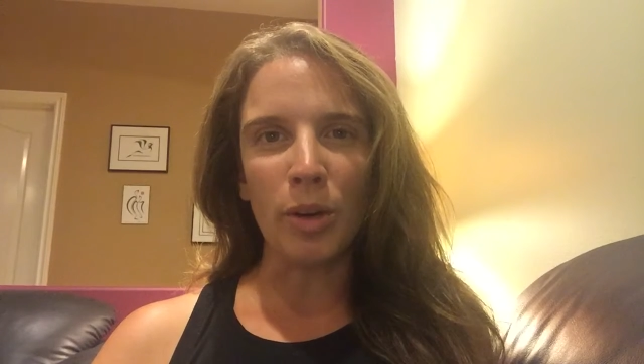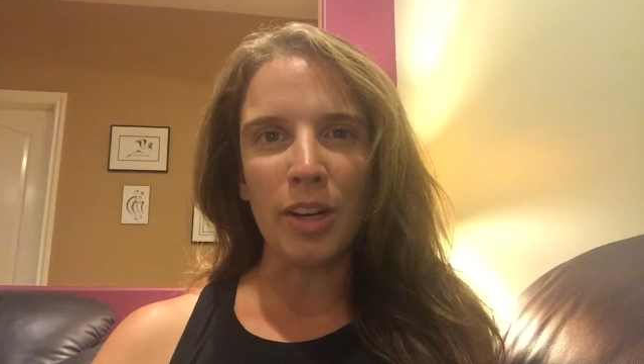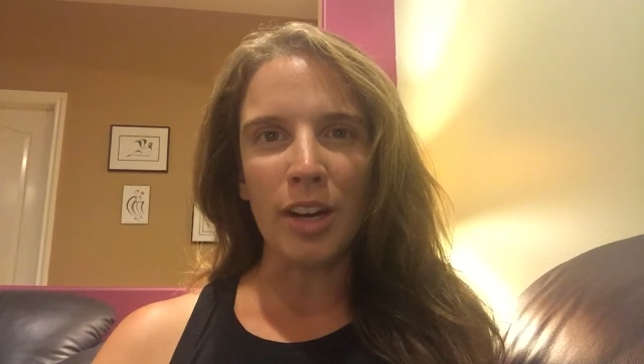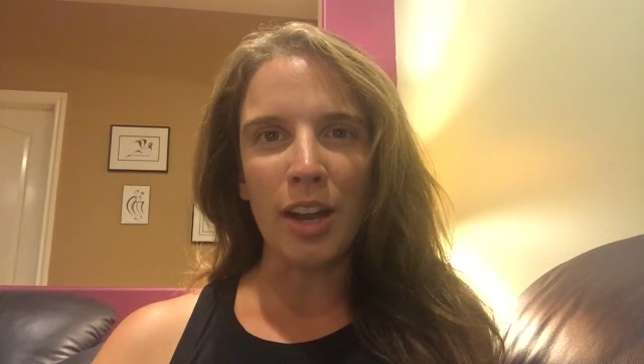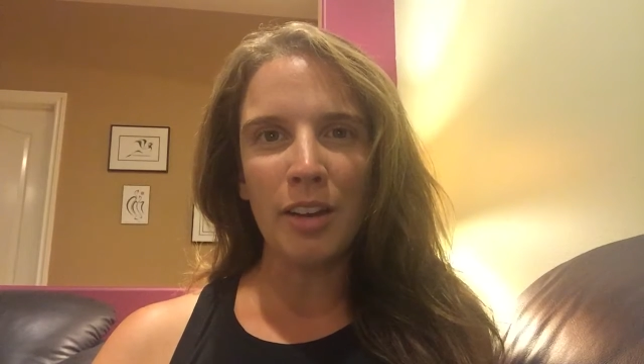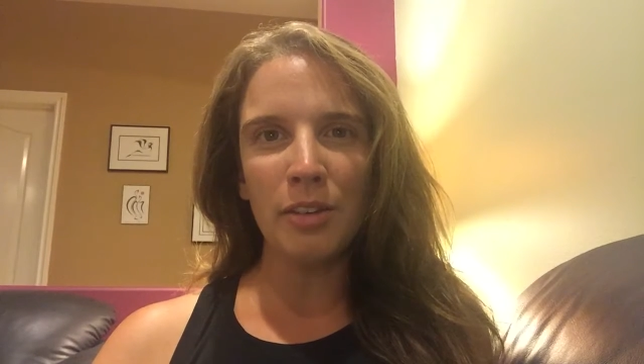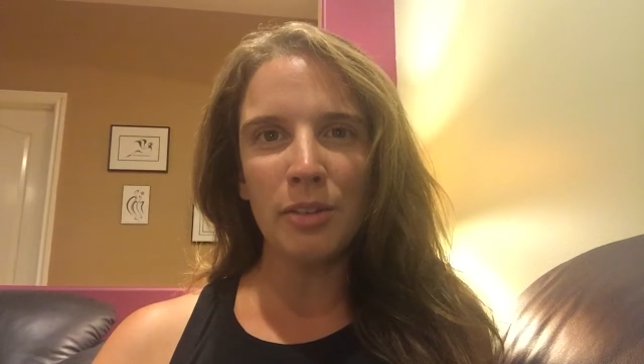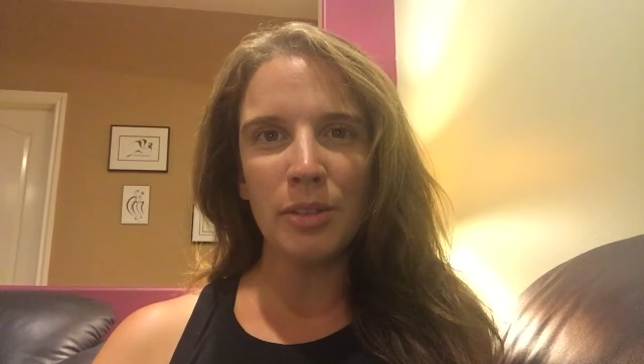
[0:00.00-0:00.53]

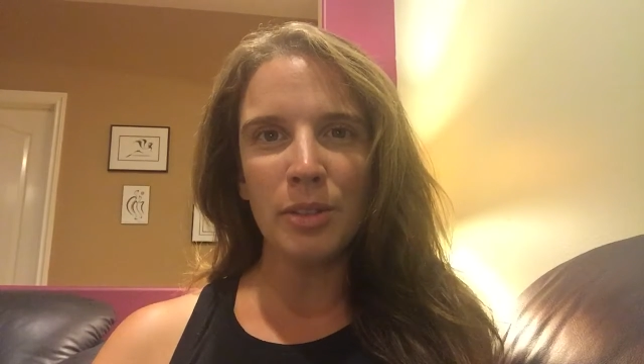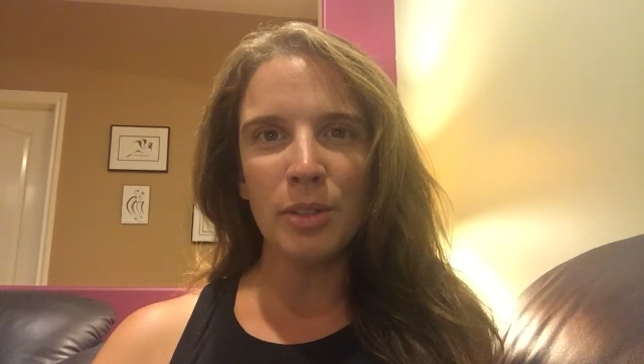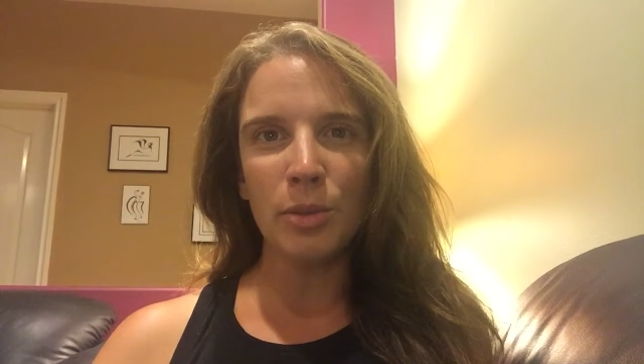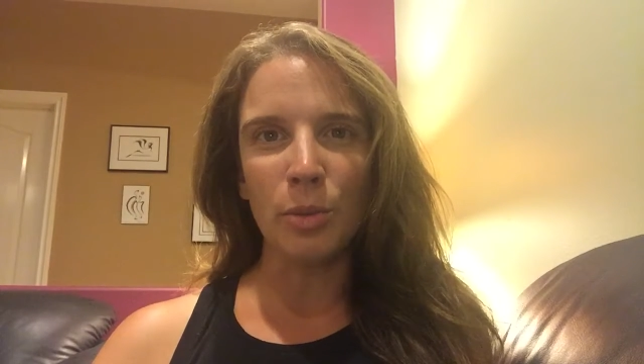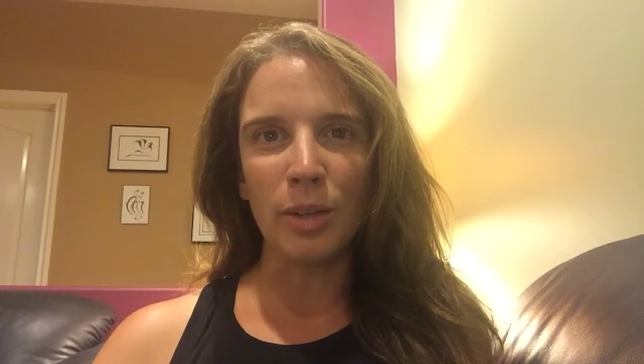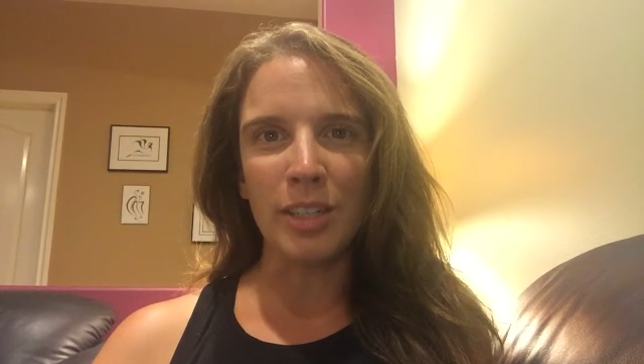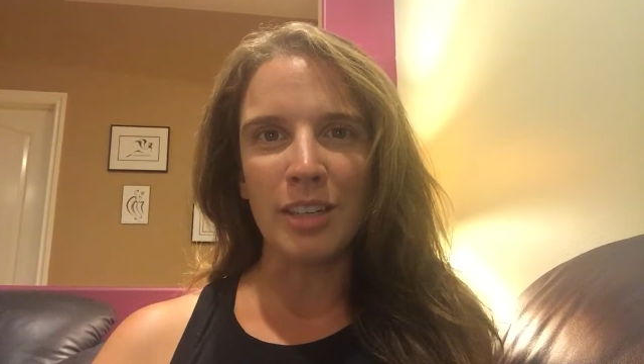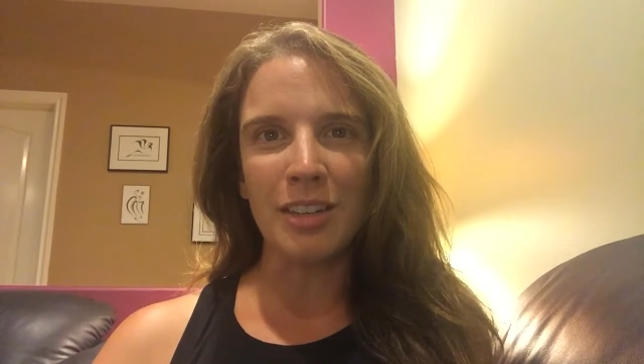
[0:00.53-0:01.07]

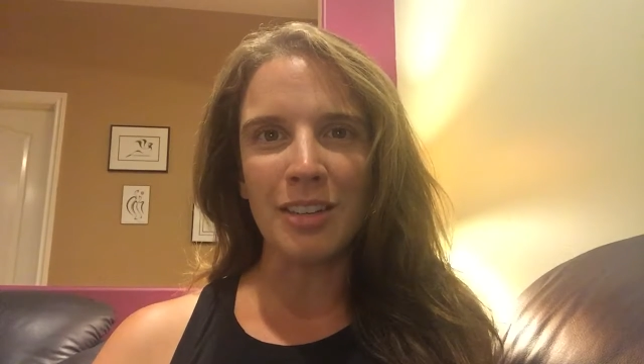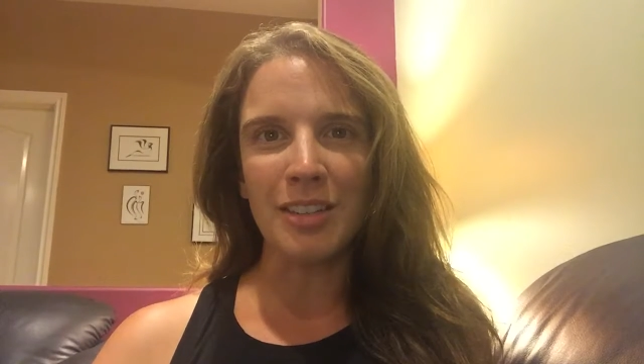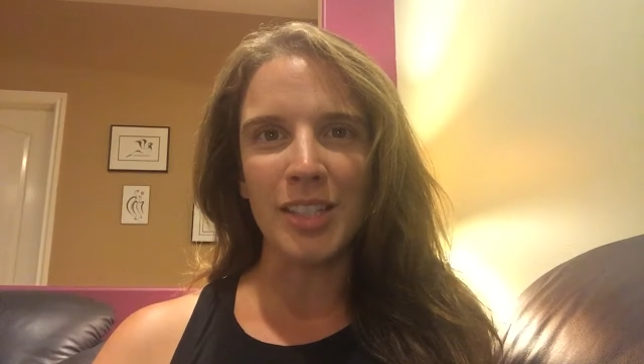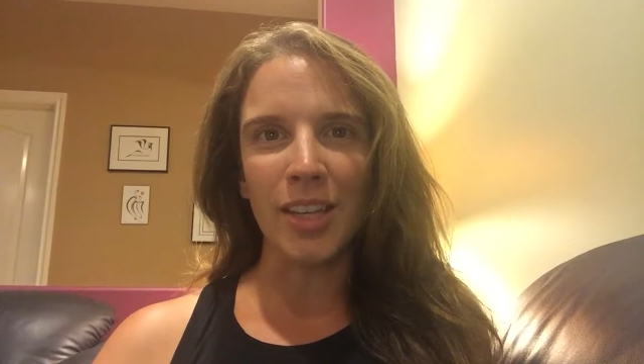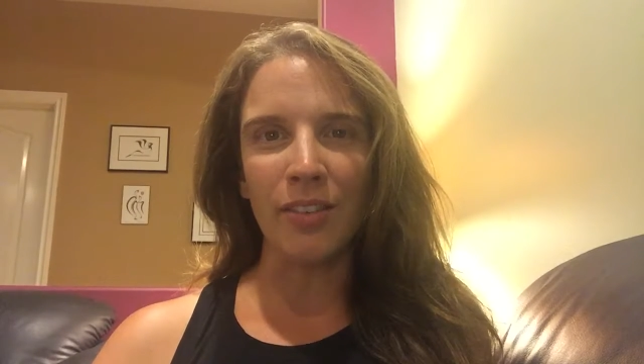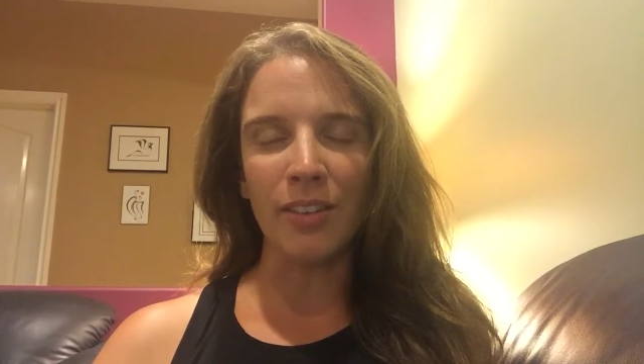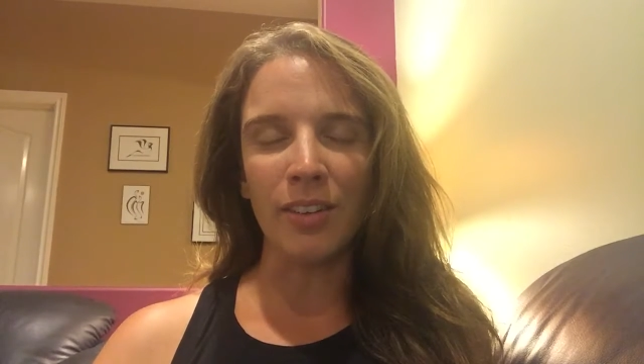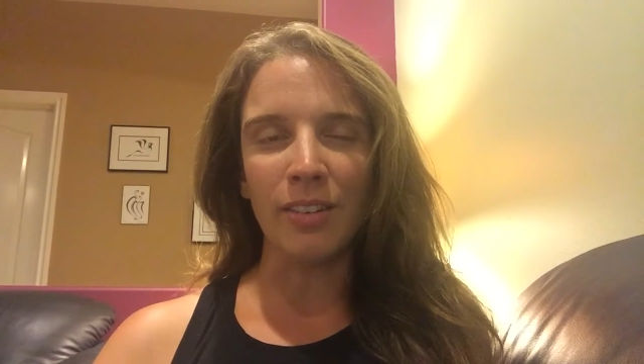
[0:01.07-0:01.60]

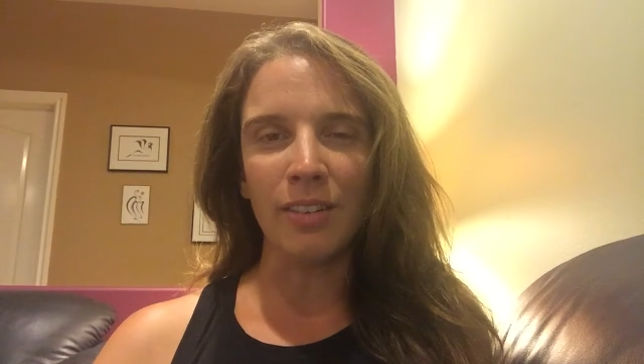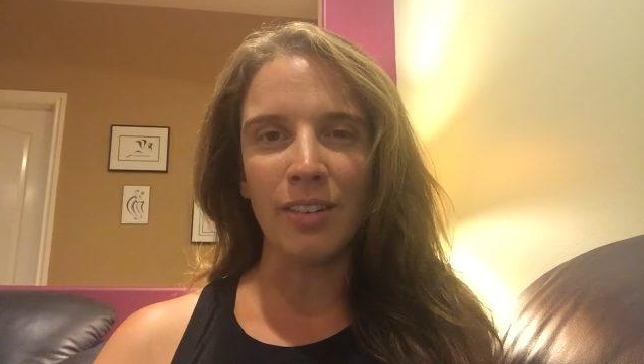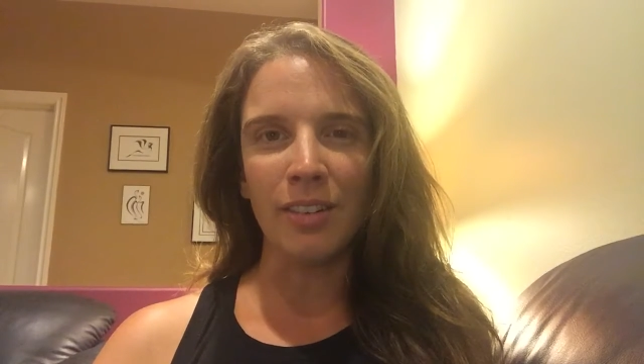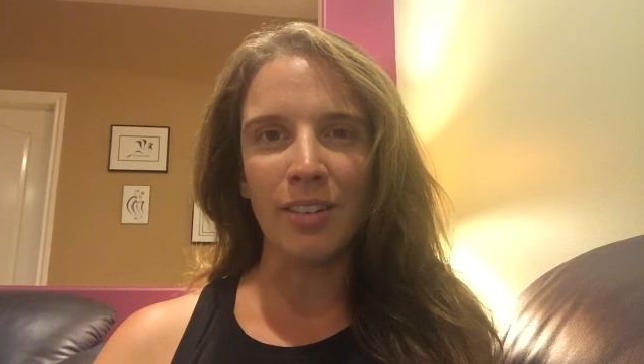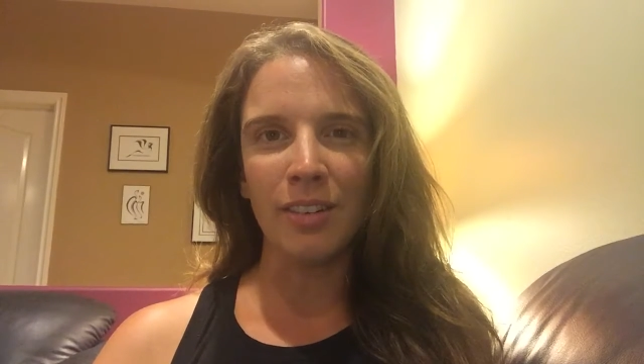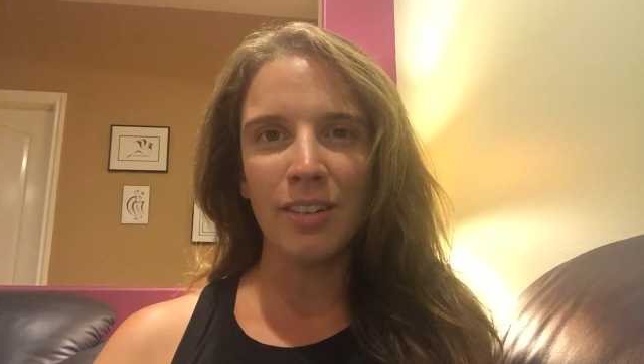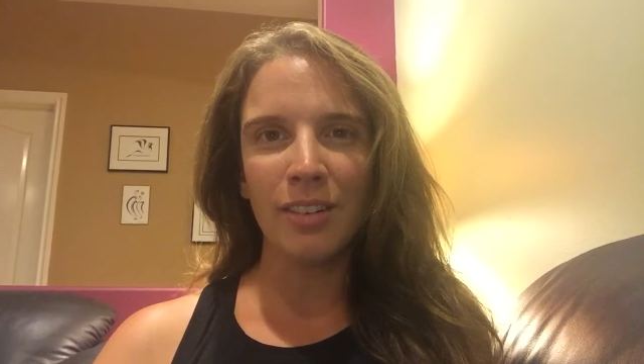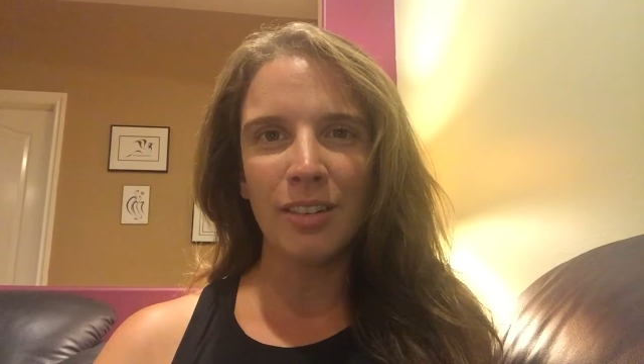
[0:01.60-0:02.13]
127.